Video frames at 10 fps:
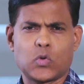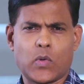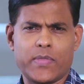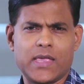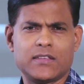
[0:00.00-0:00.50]
So,
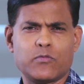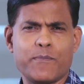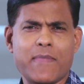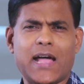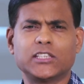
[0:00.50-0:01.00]
when these
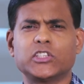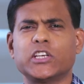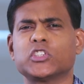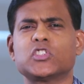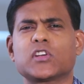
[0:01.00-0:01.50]

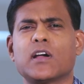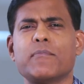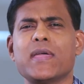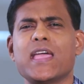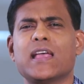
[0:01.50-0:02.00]
imaginations
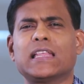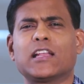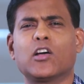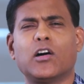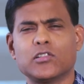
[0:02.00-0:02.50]
come in
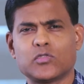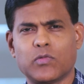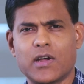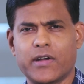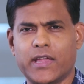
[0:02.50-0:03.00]
that cause
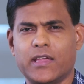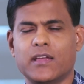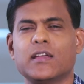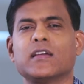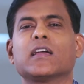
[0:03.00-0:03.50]
worry,
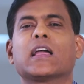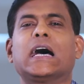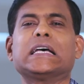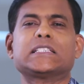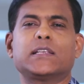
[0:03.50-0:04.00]

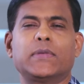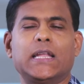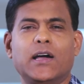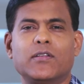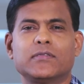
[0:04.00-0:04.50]
cast them
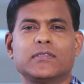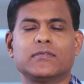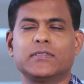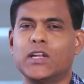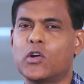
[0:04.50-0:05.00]
down.
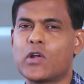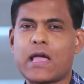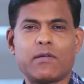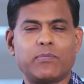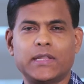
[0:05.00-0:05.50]
They don't
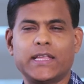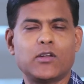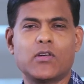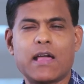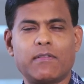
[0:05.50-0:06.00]
have a,
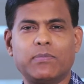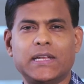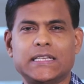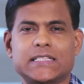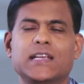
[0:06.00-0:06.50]
they don't have a
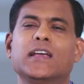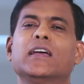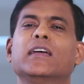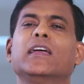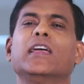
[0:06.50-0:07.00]
place
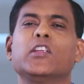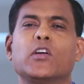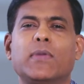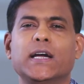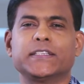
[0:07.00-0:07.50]
in
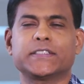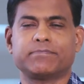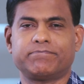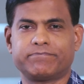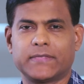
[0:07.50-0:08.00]
your mind.
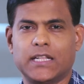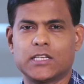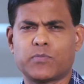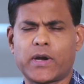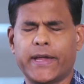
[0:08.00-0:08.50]

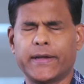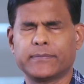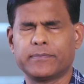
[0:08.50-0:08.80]
Let's pray.